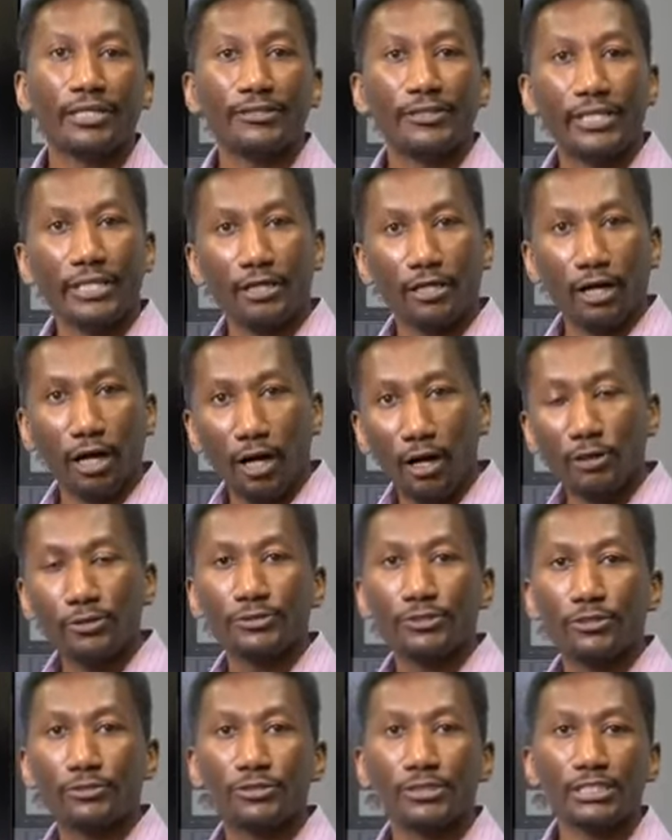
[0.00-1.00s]
they are
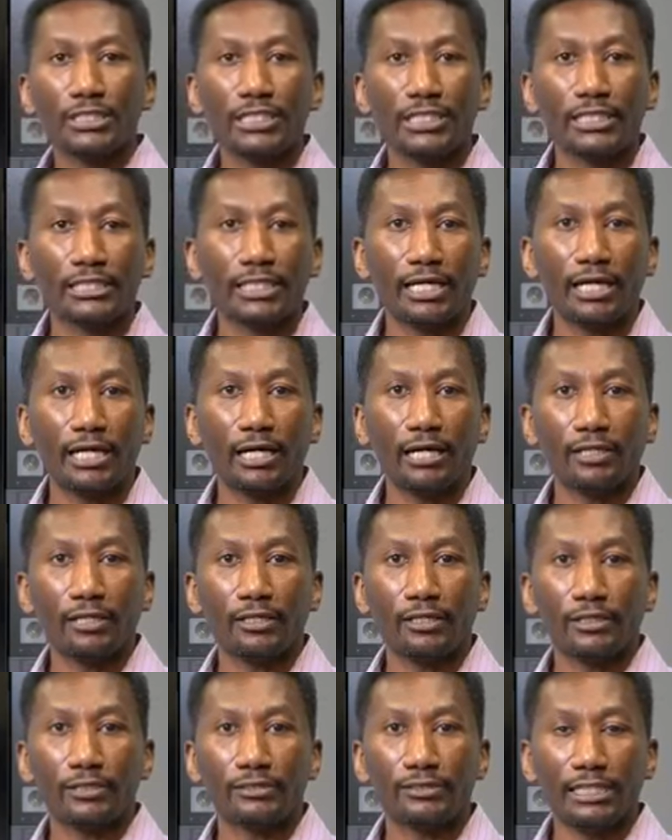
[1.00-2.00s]
also seeing
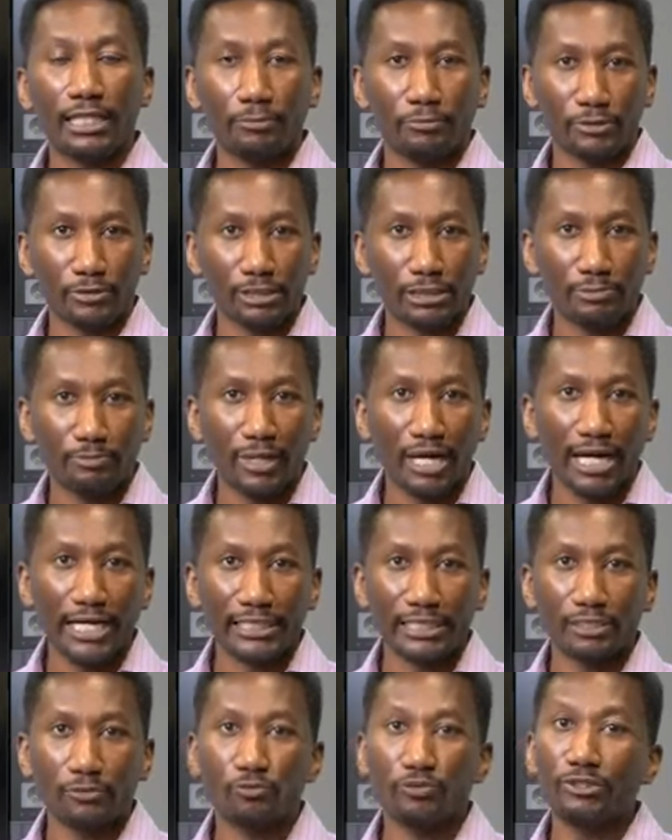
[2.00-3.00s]
uh, numbers
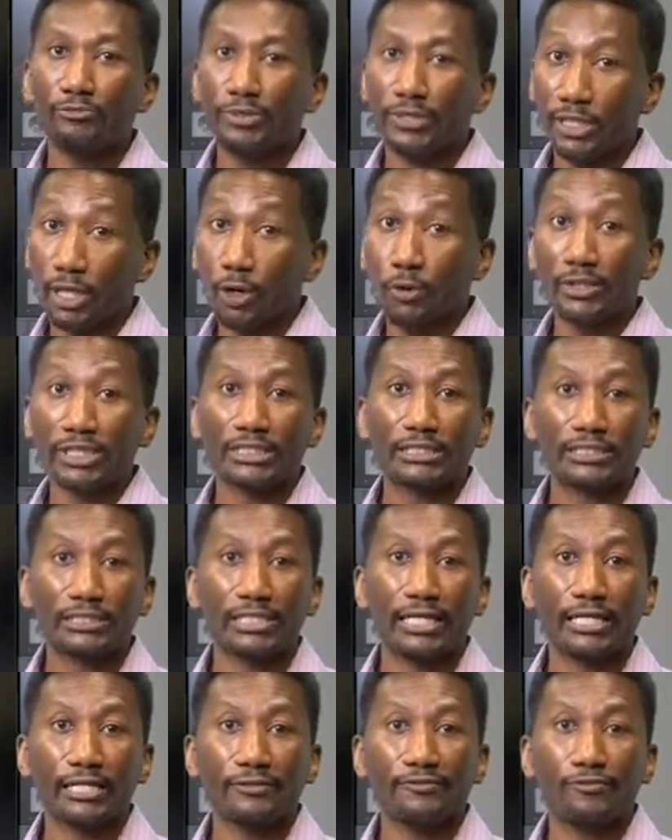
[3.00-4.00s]
spike, and we've been holding
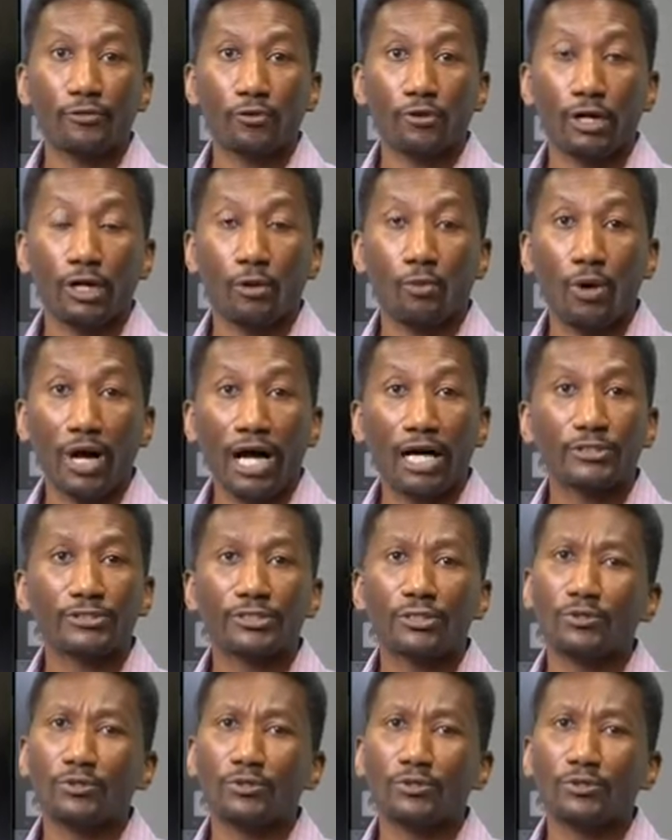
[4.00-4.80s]
steady for a while.